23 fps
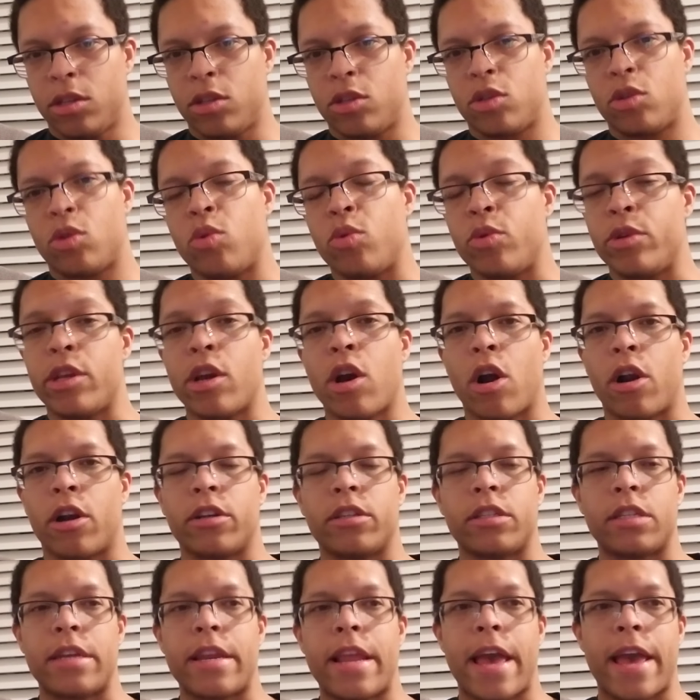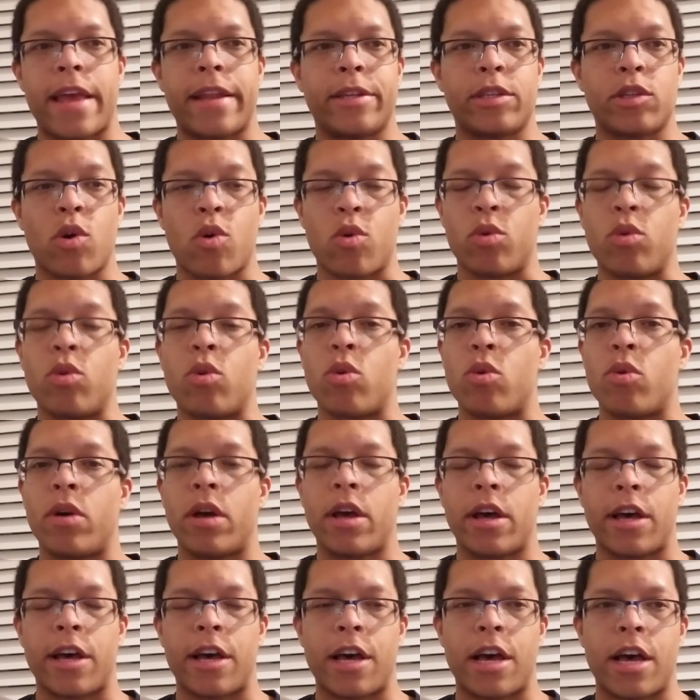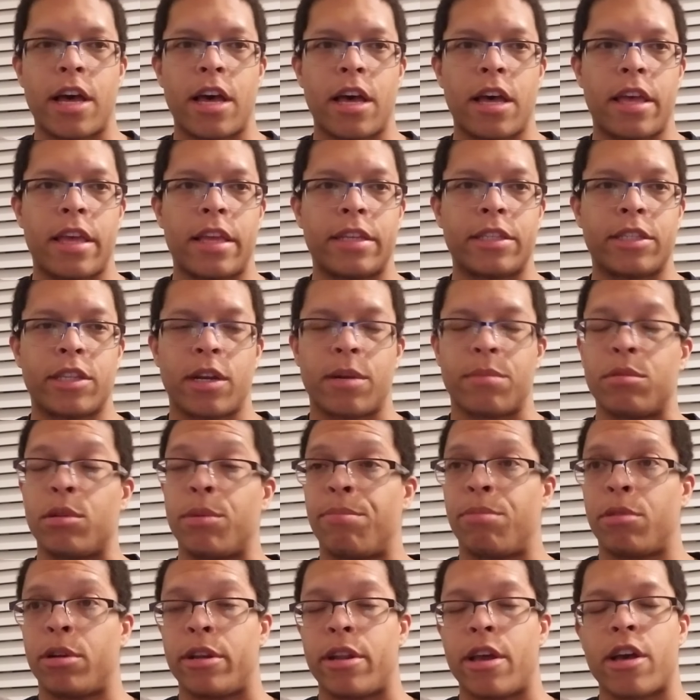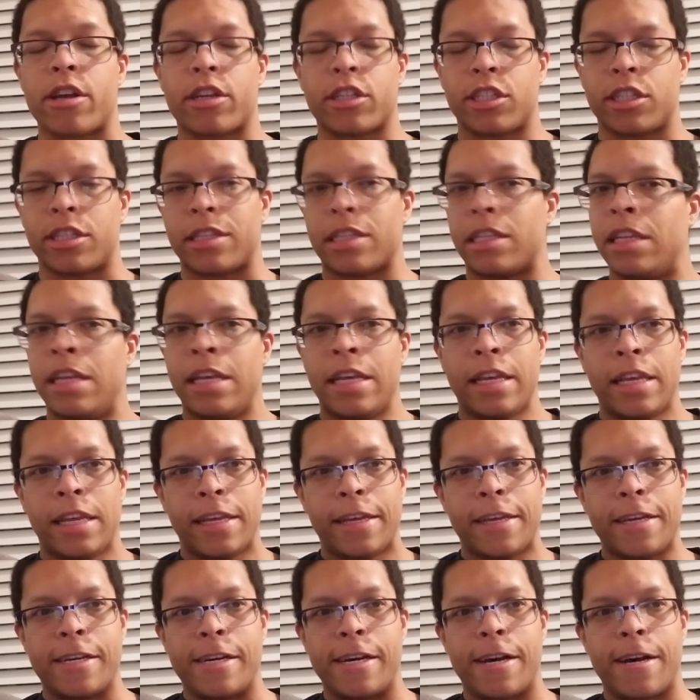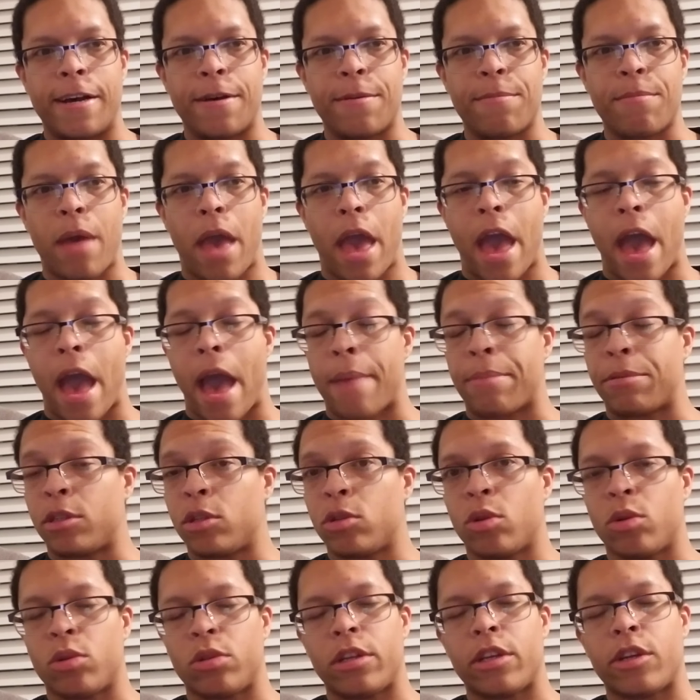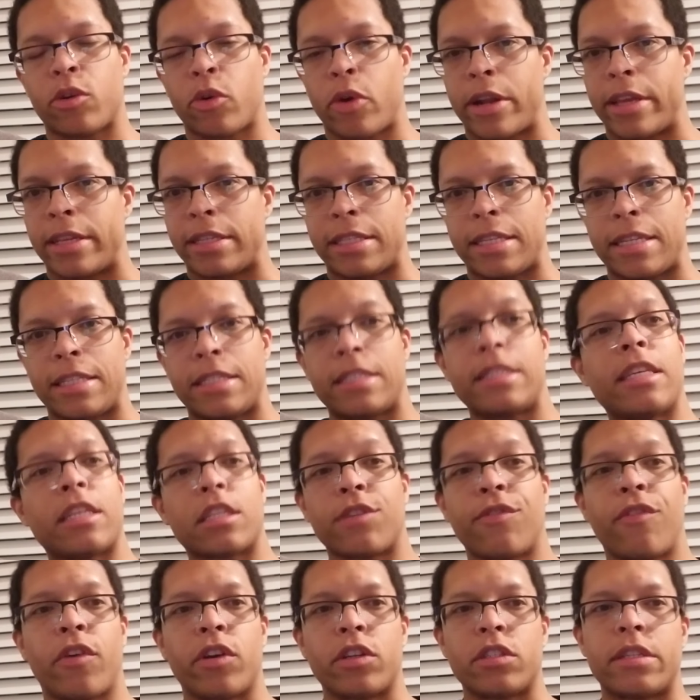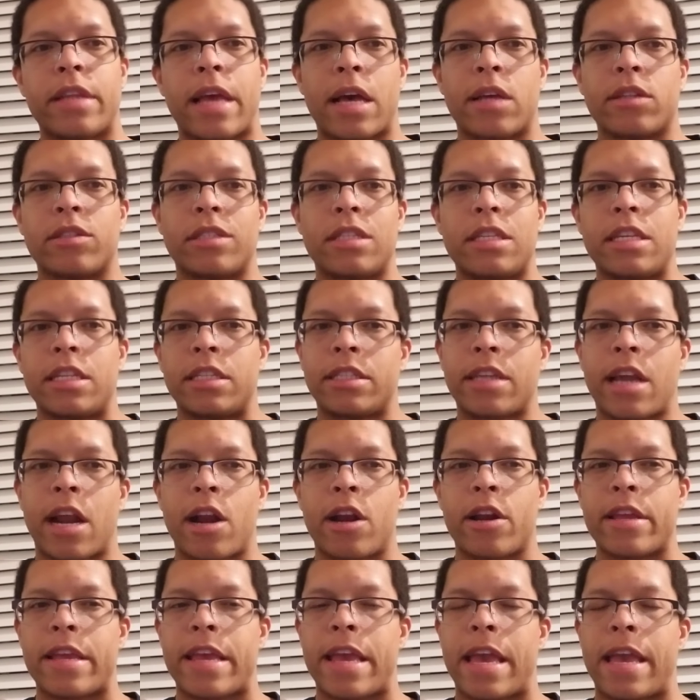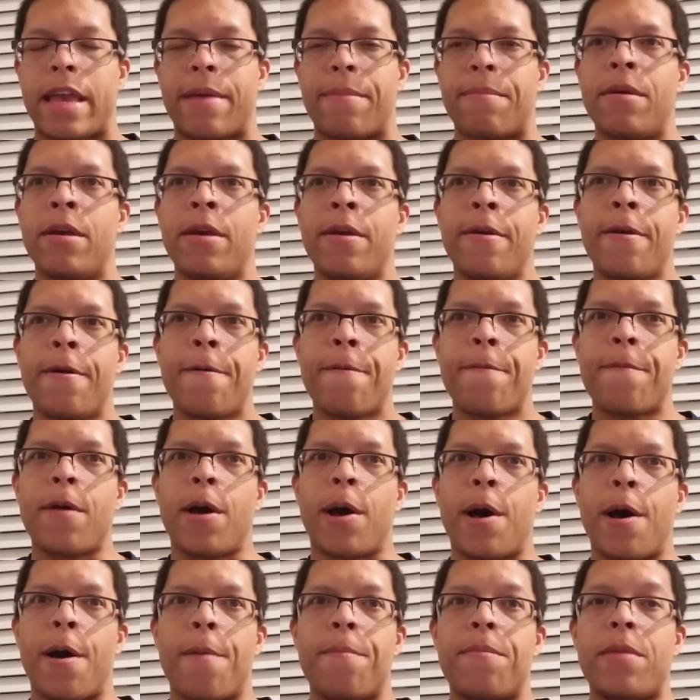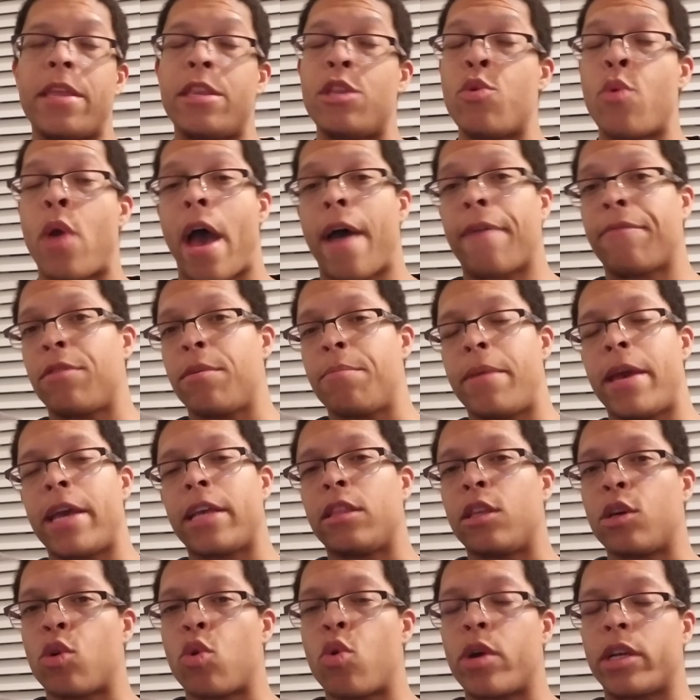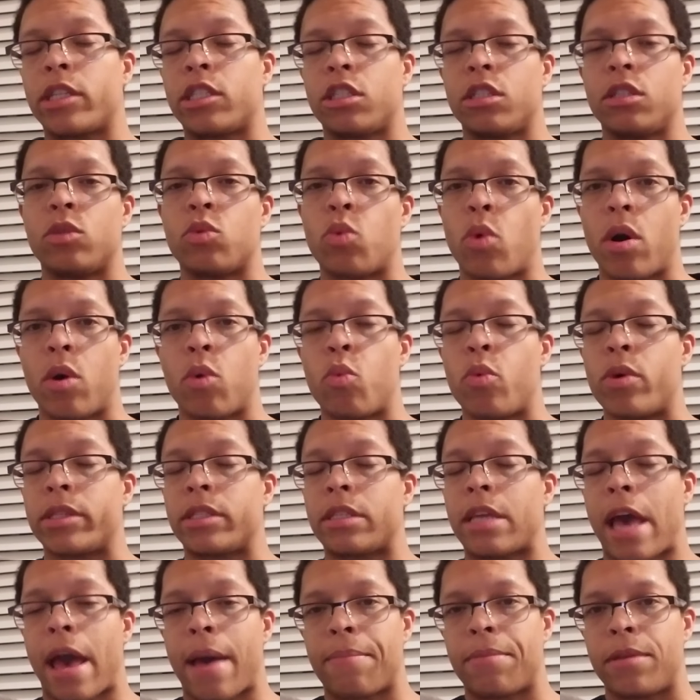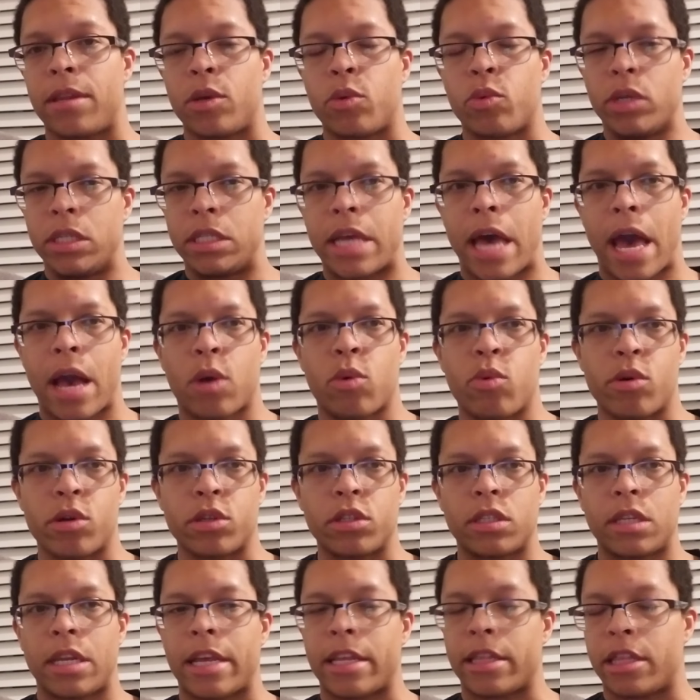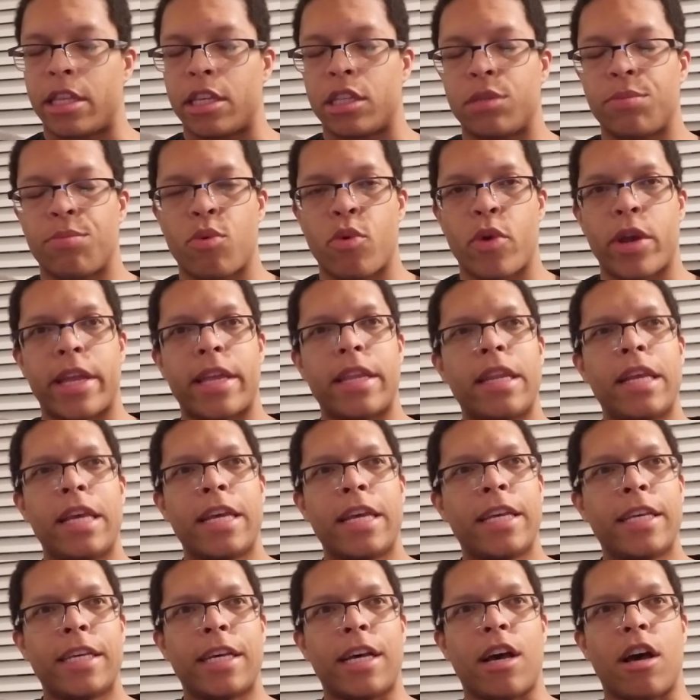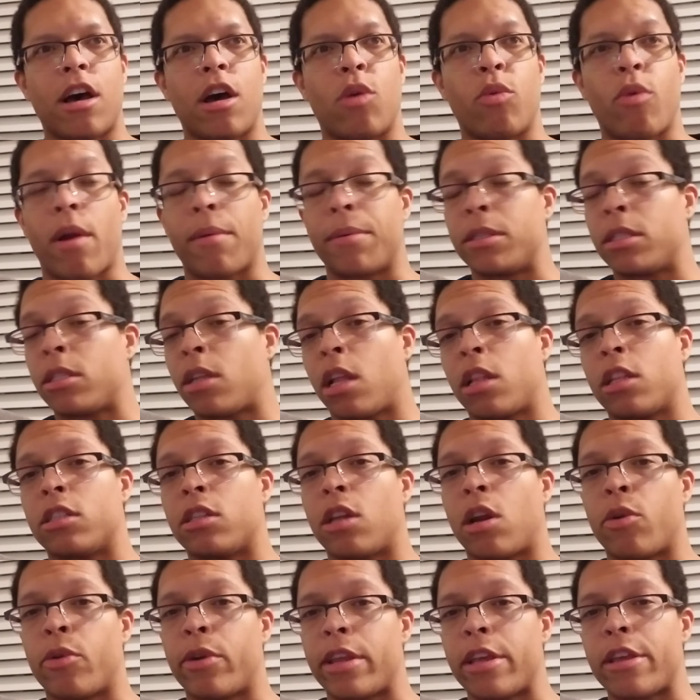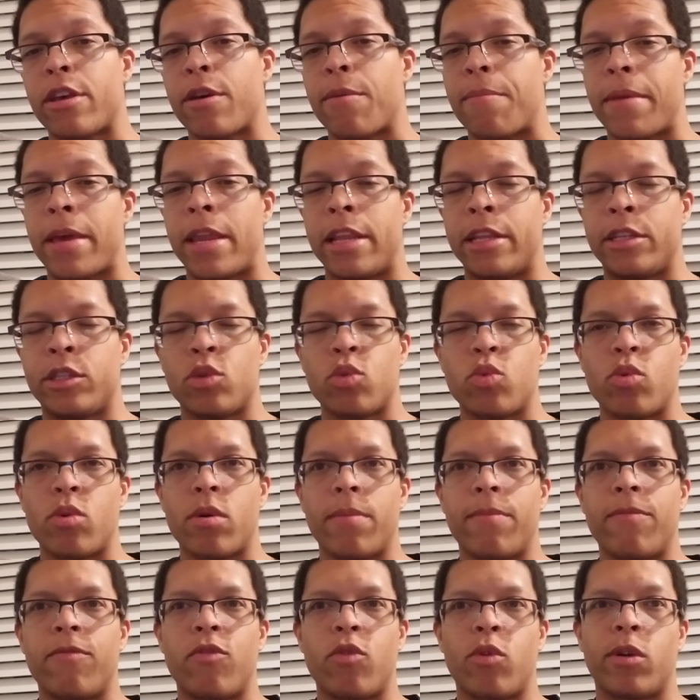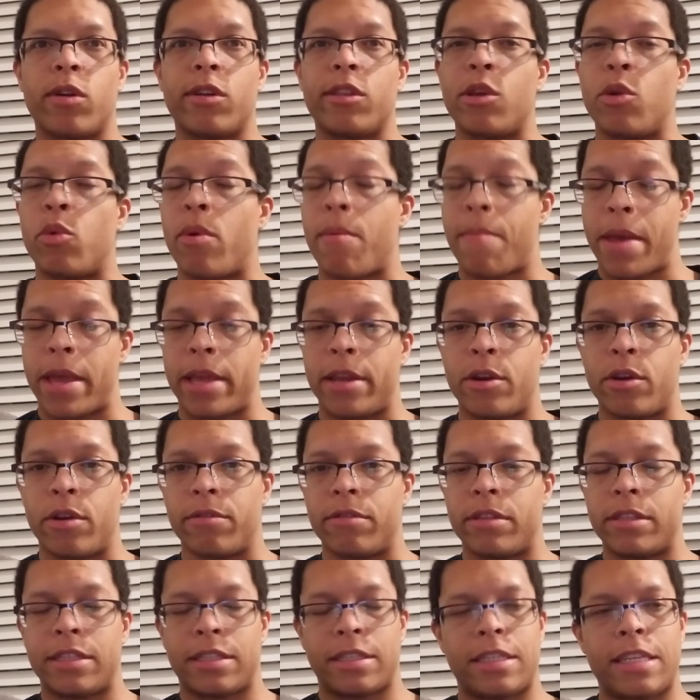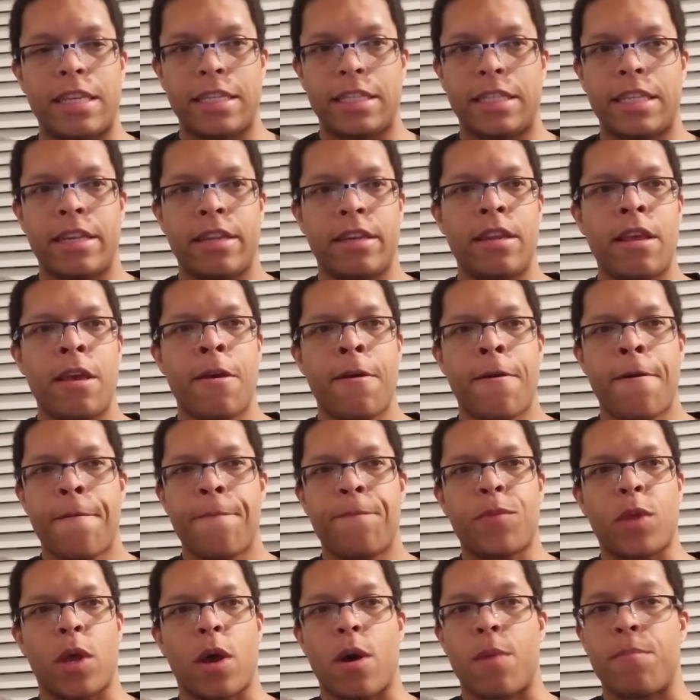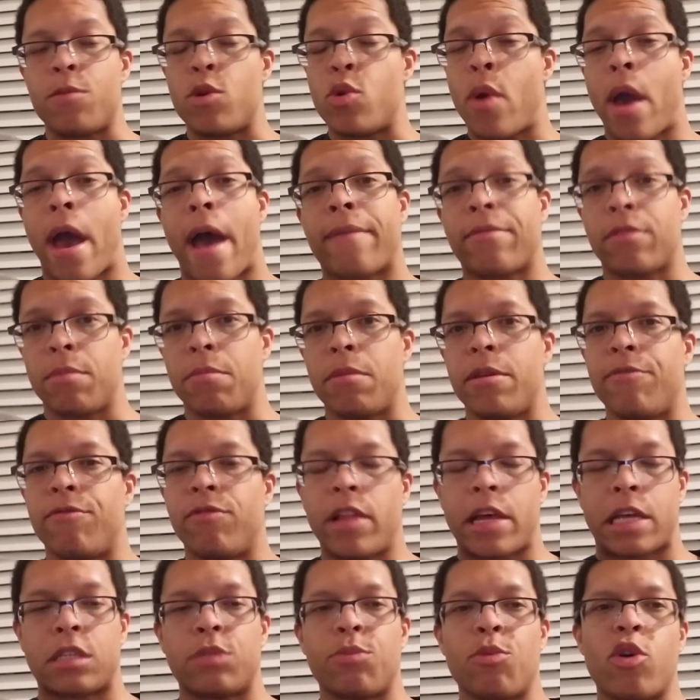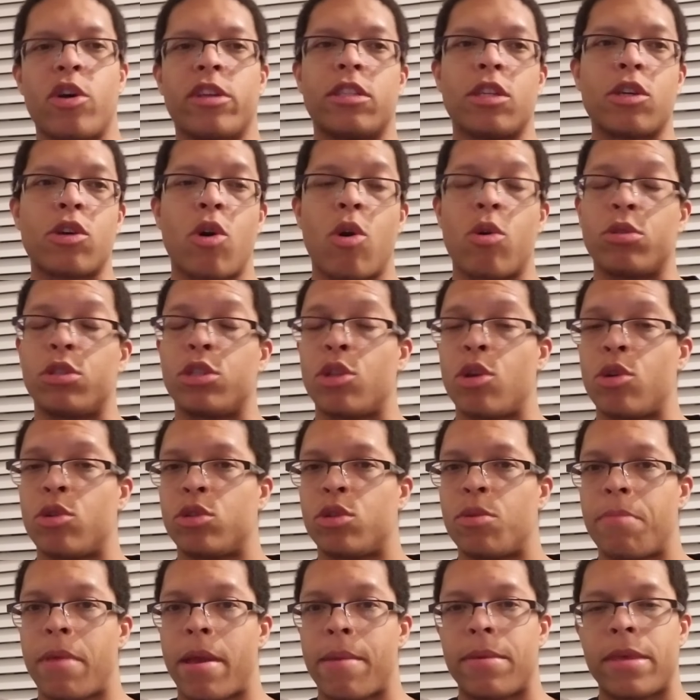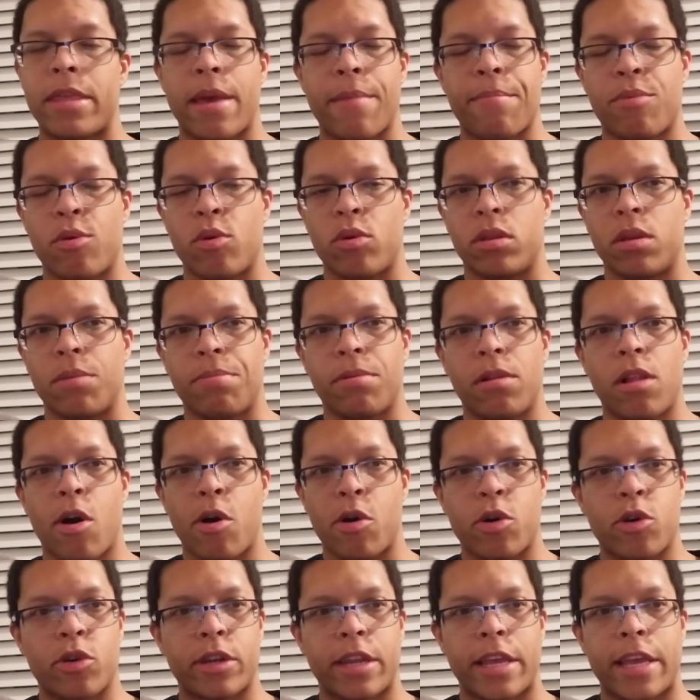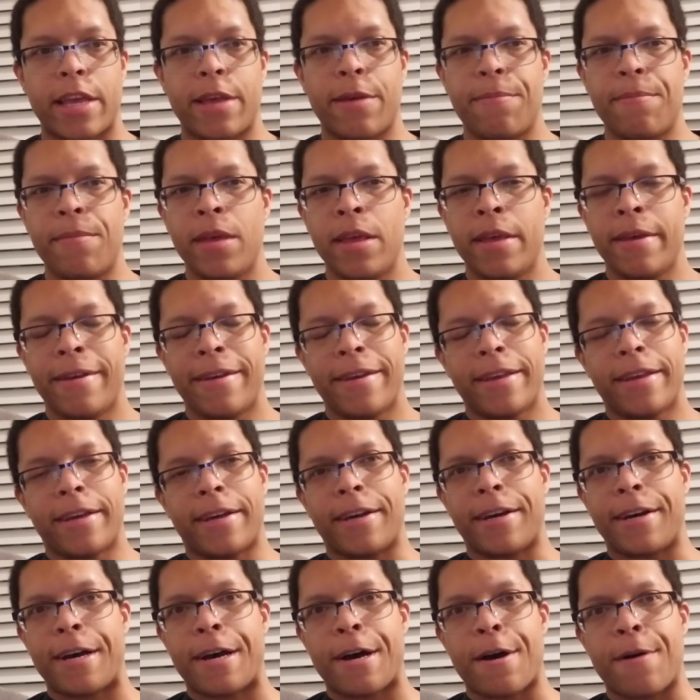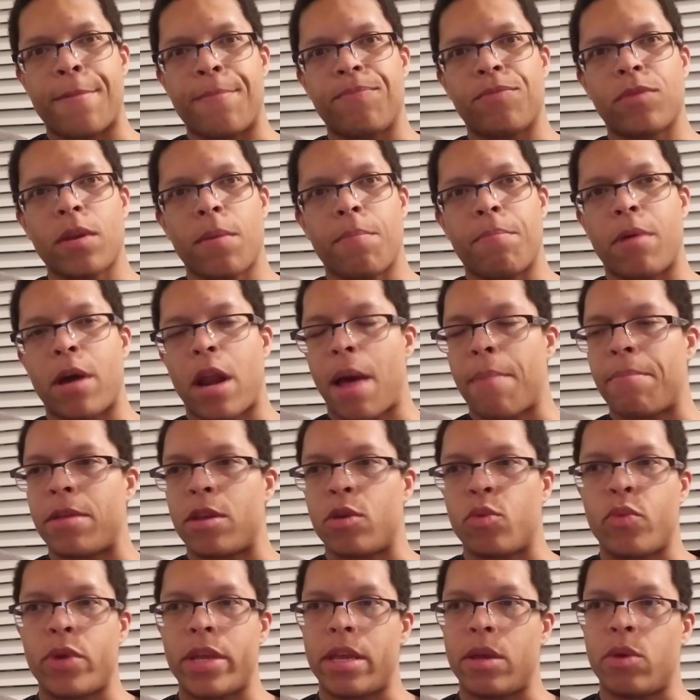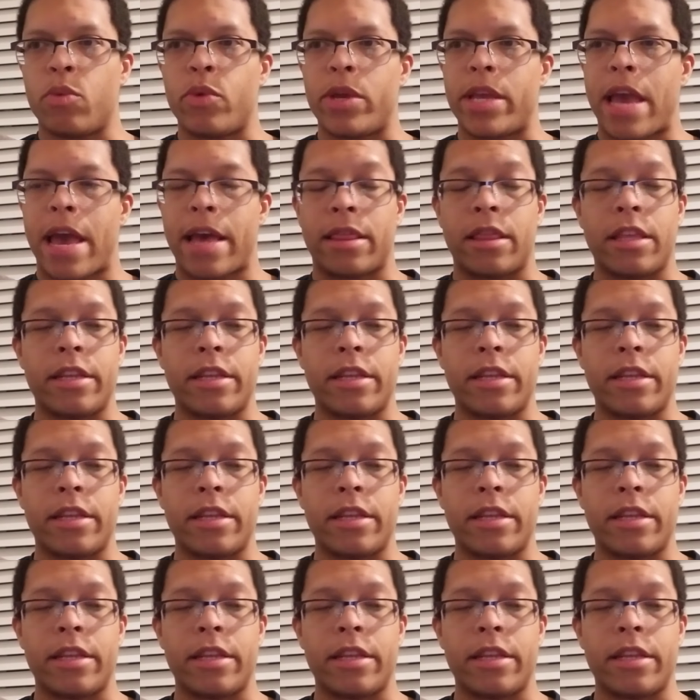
2 yards net total in terms of production. Absolutely crazy. 6 first downs the entire game. And you have to beg the question, what's happening with Zach Wilson at this point? Robert Saleh's already committed to him for the remainder of the season. You have to be flexible as a coach, though, so maybe they pull the plug on him. But I mean, we had